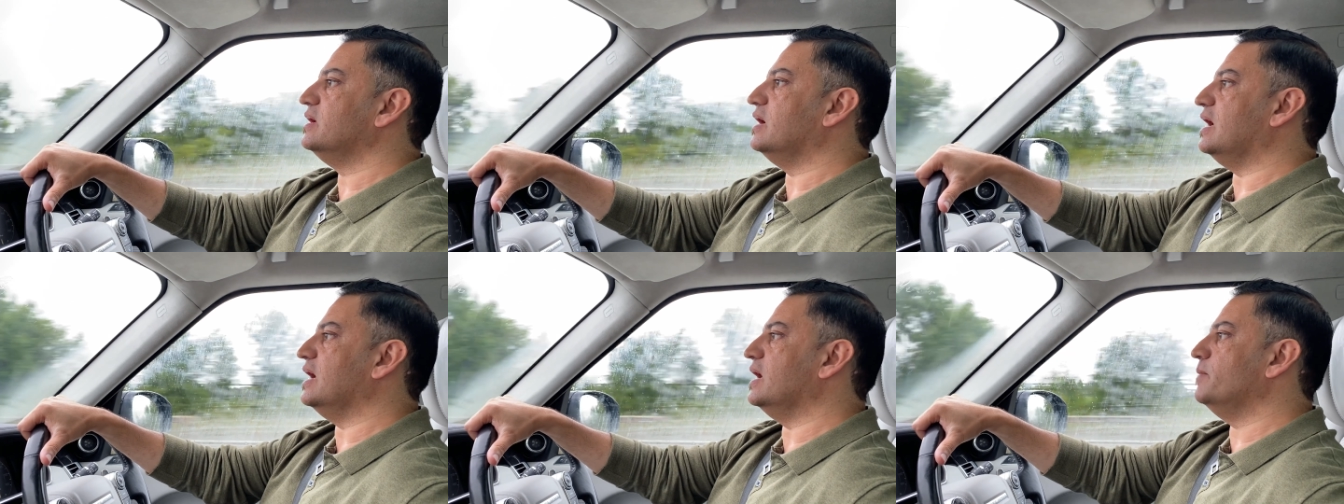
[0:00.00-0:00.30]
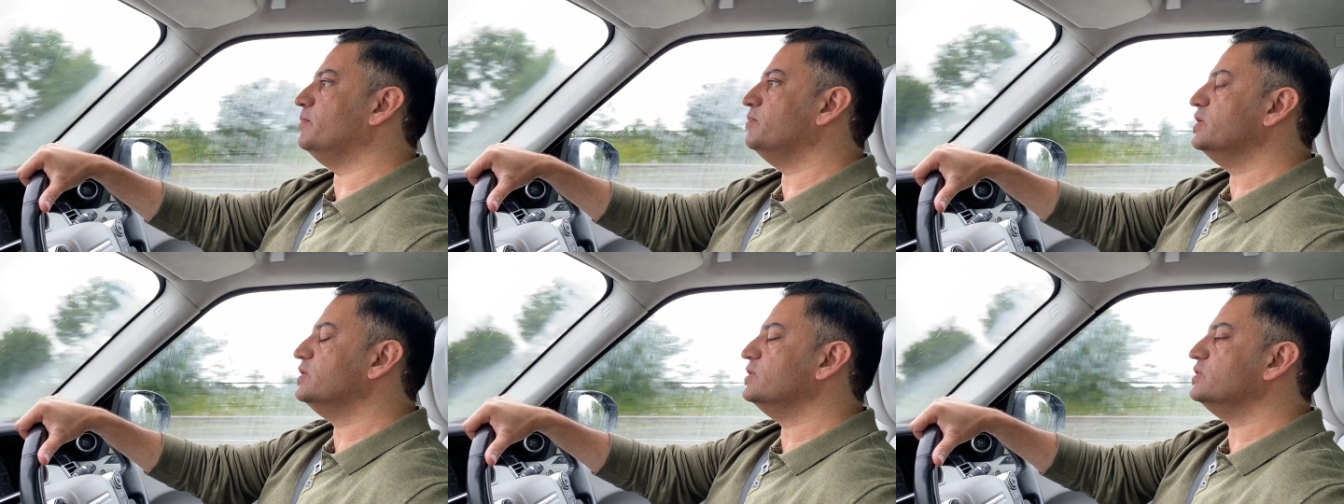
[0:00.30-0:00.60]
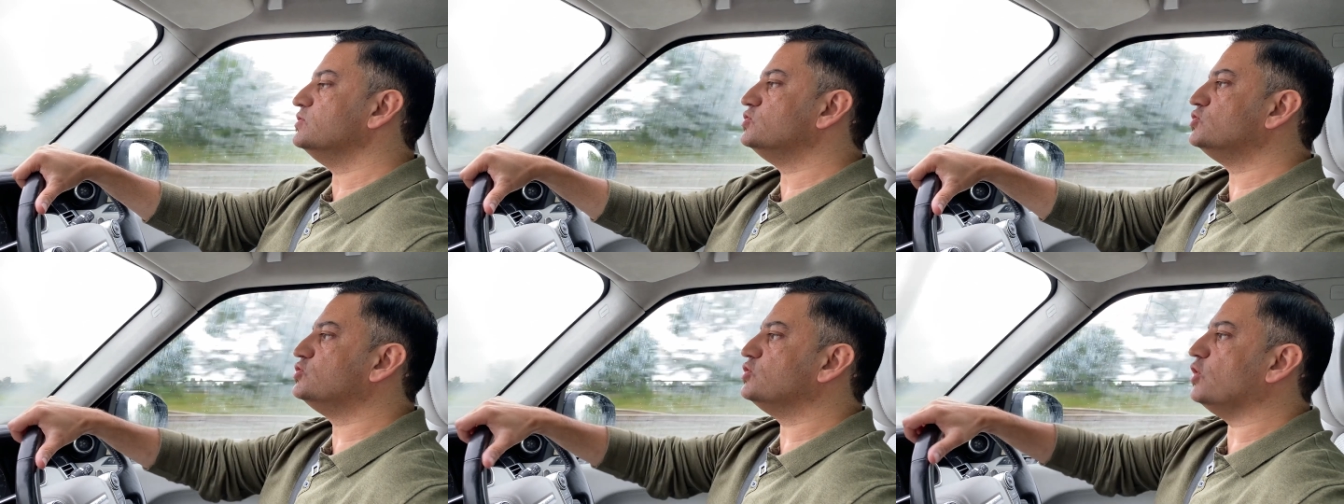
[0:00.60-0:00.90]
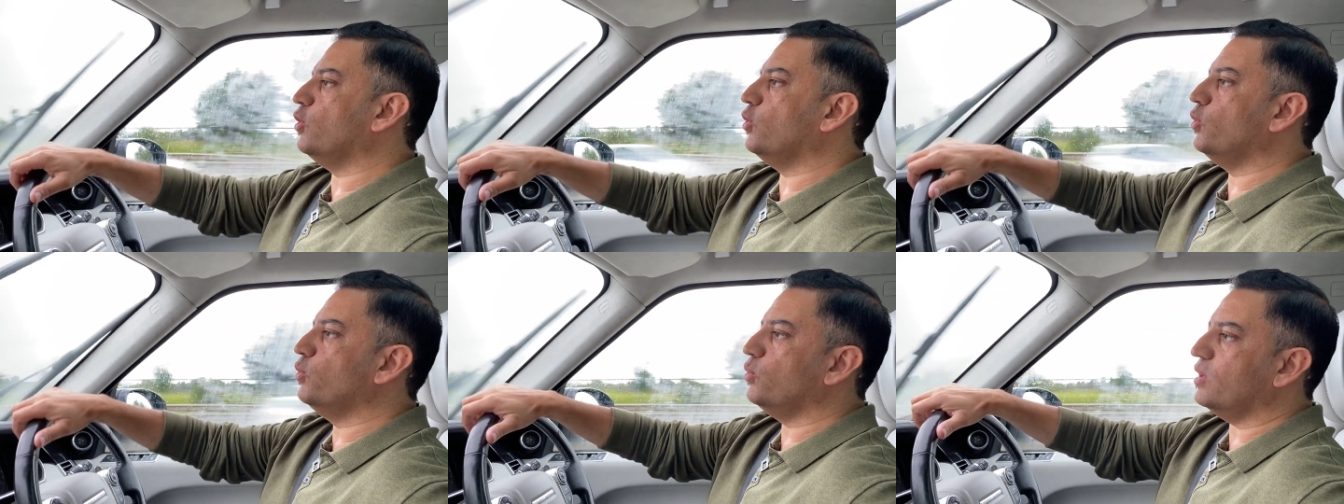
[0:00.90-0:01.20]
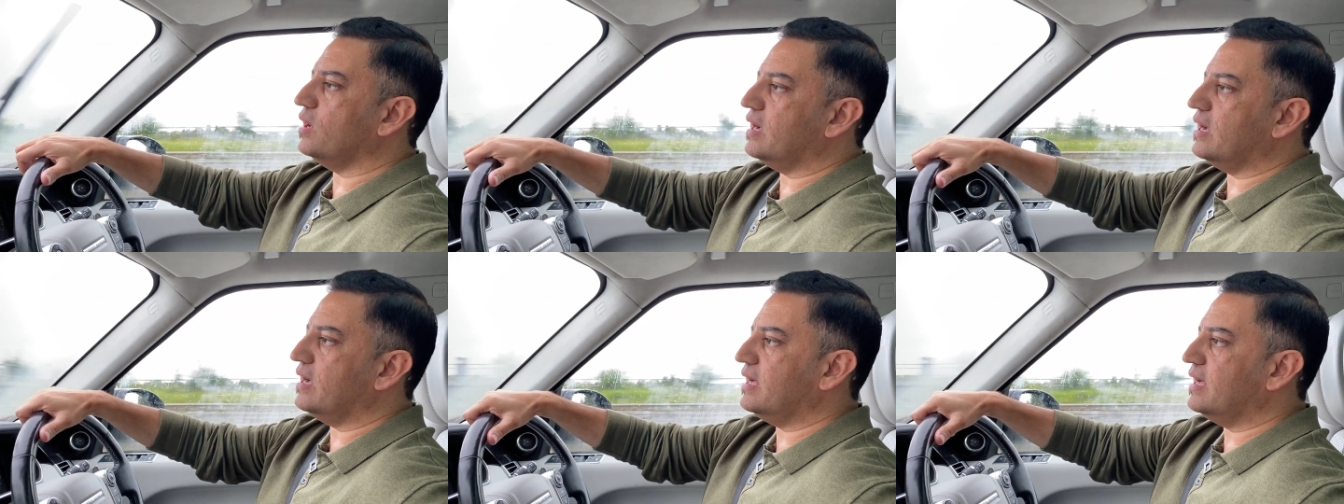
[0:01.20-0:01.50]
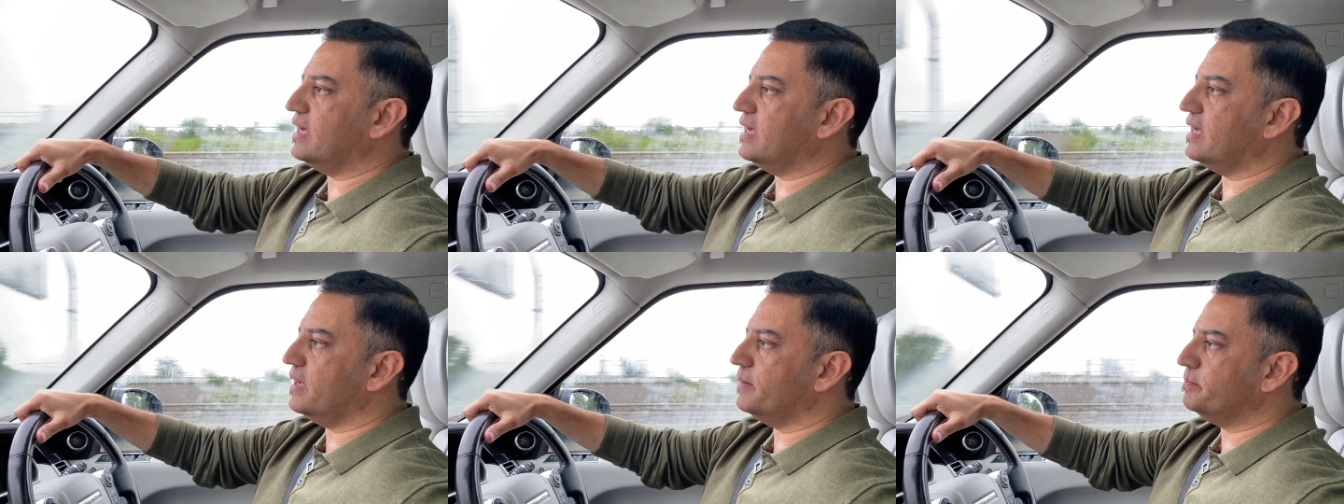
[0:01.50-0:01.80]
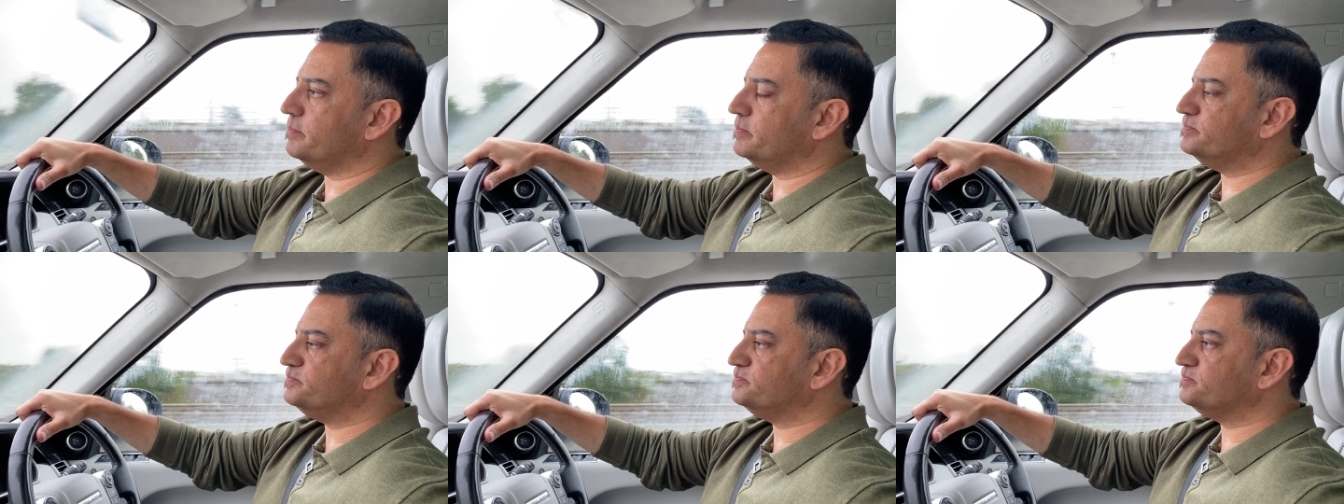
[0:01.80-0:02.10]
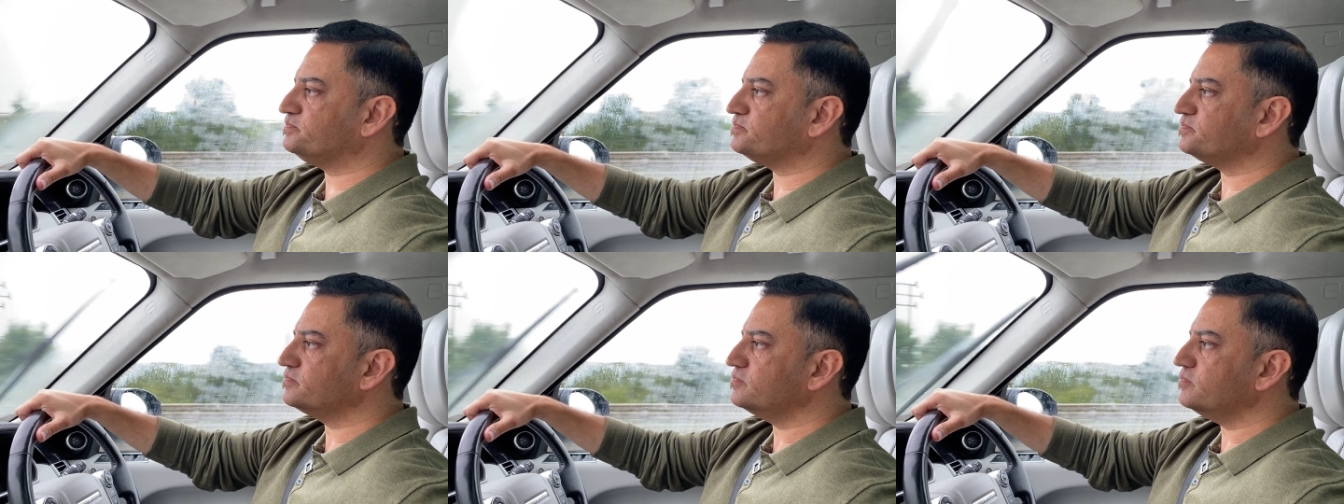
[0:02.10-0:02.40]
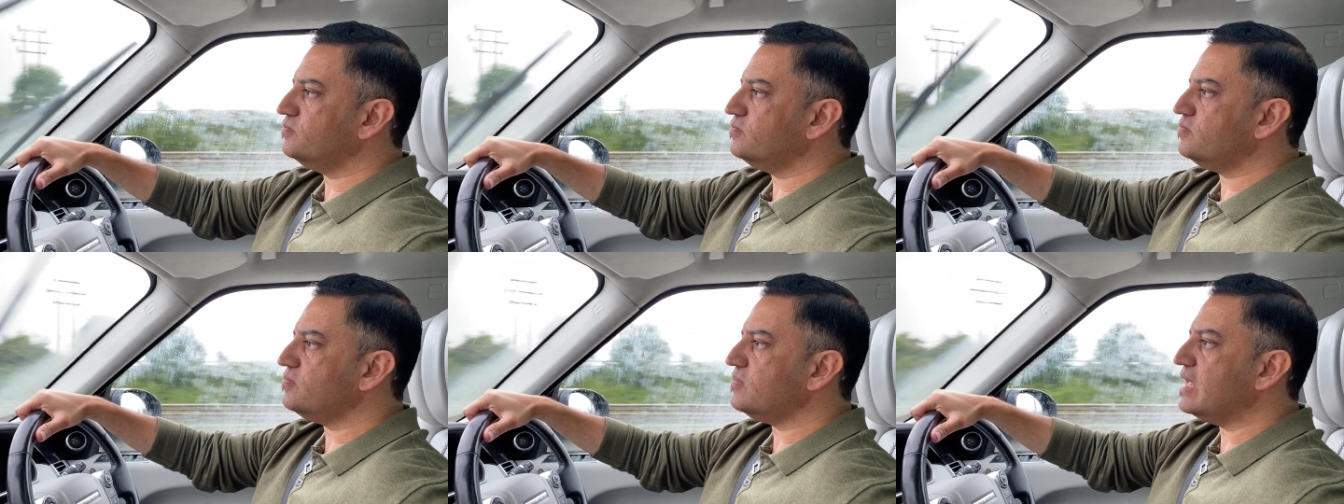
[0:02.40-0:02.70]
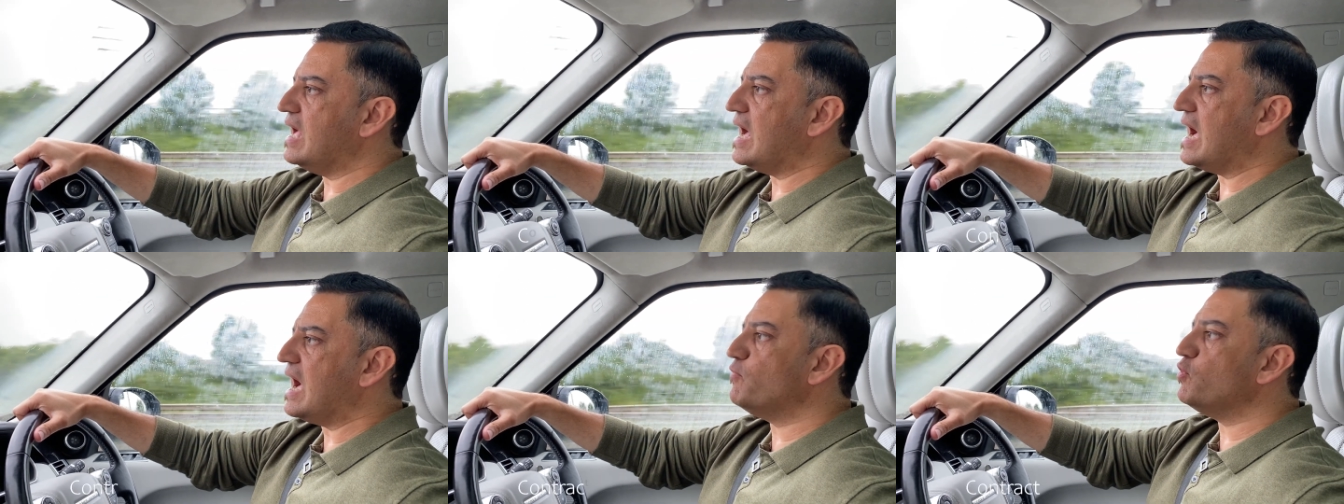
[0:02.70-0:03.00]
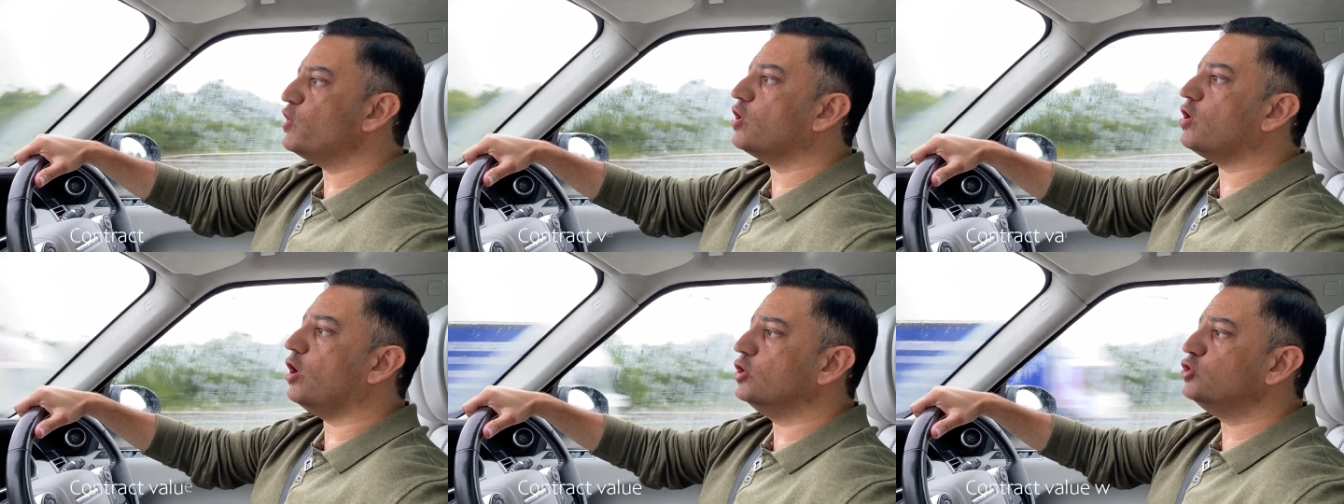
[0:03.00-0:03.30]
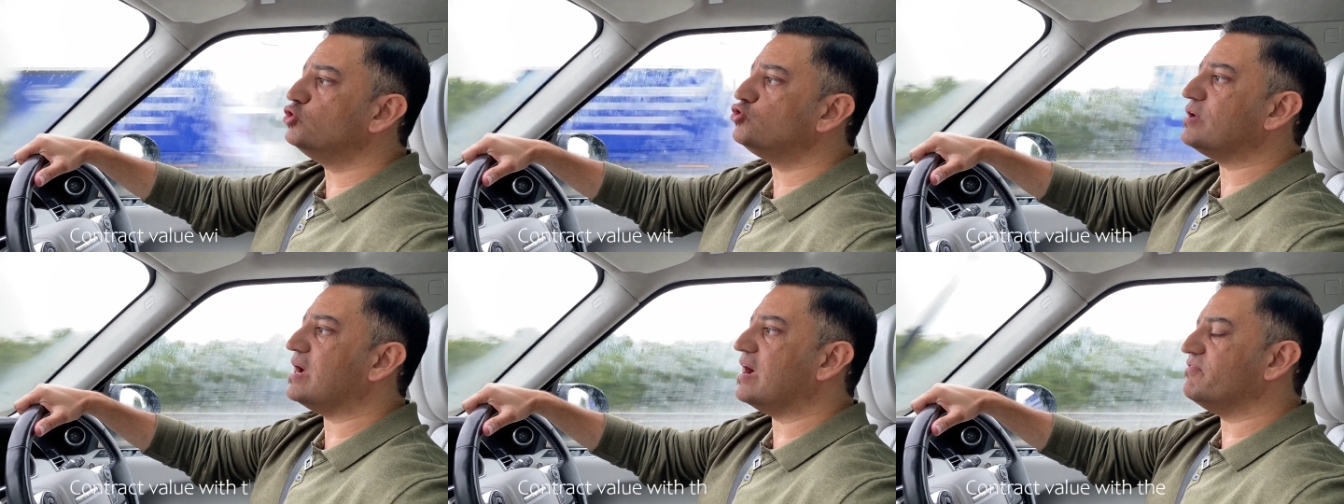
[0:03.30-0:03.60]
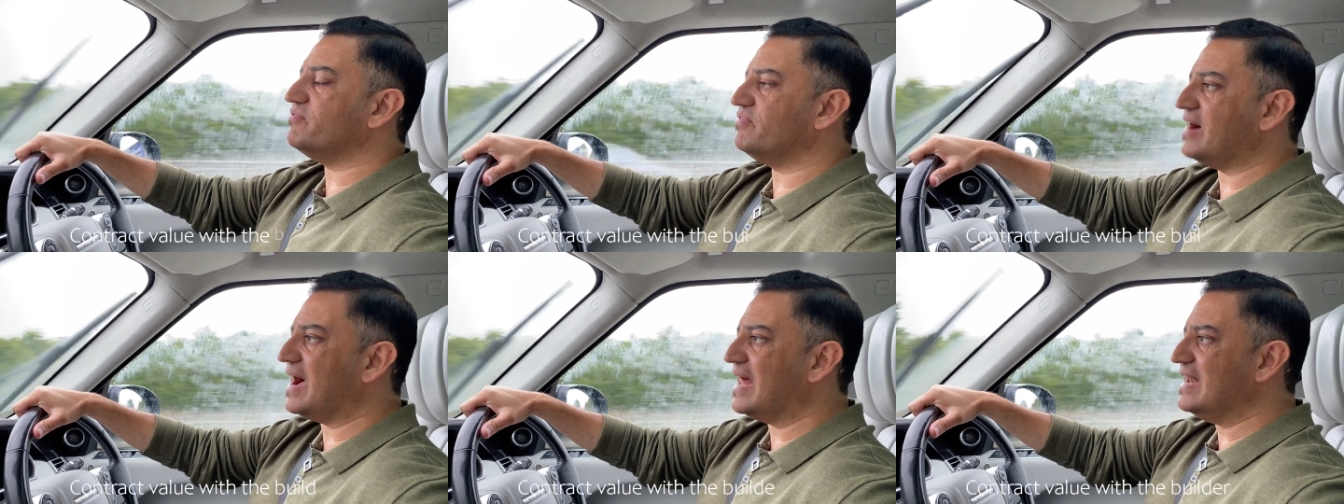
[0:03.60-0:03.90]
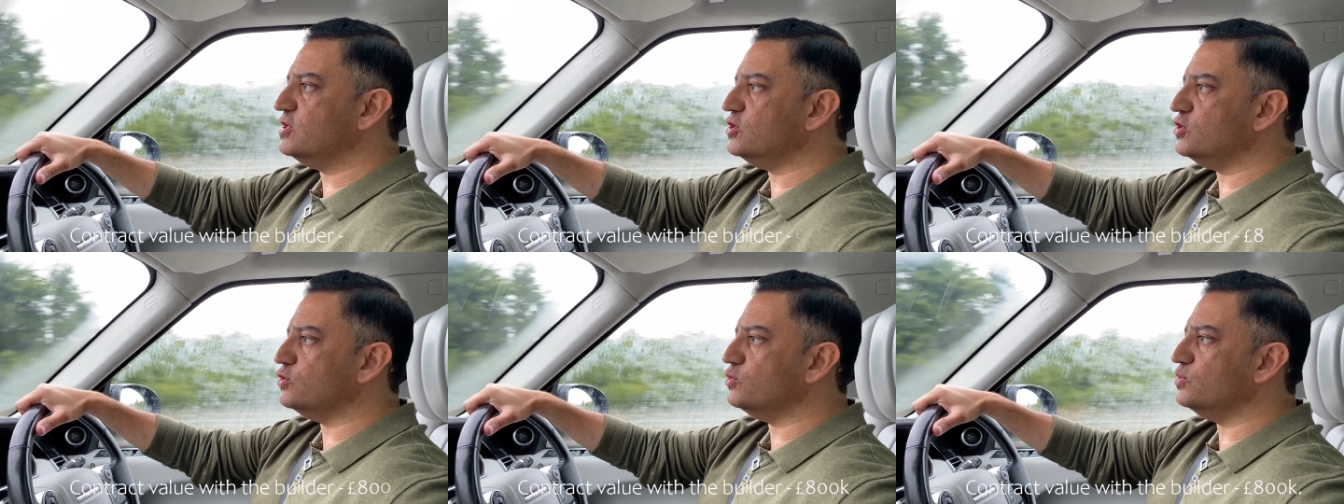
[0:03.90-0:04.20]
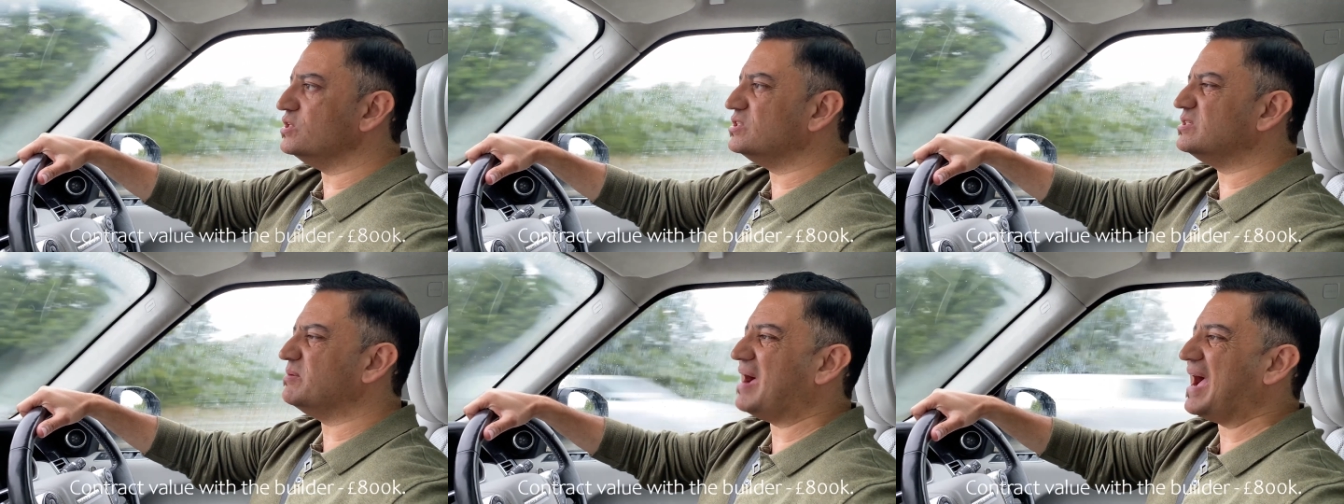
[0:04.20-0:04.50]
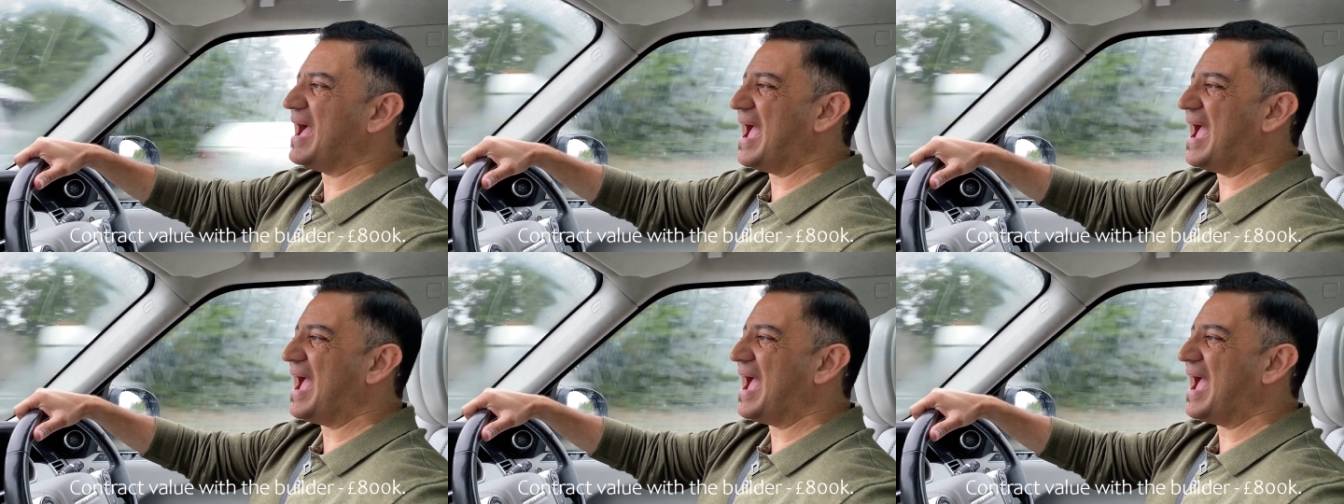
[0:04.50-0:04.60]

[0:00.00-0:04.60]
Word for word: Um, so um, our contract value is about